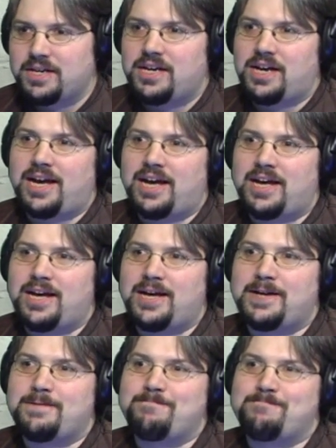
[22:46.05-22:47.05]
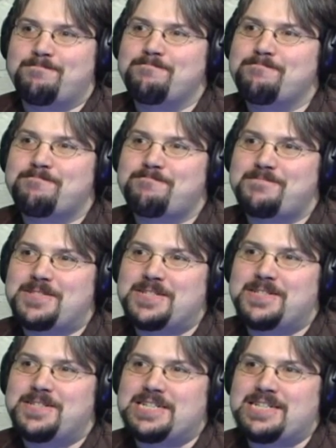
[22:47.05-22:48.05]
I
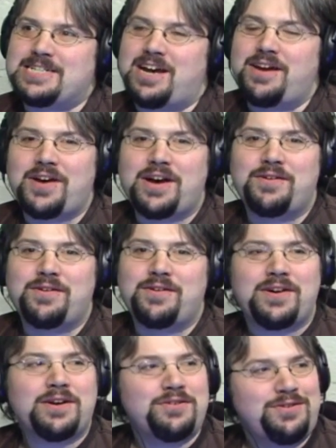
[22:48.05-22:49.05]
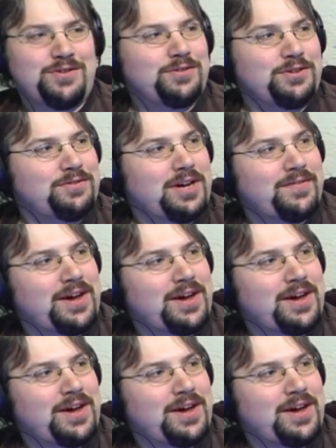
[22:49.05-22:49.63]
found Hulu.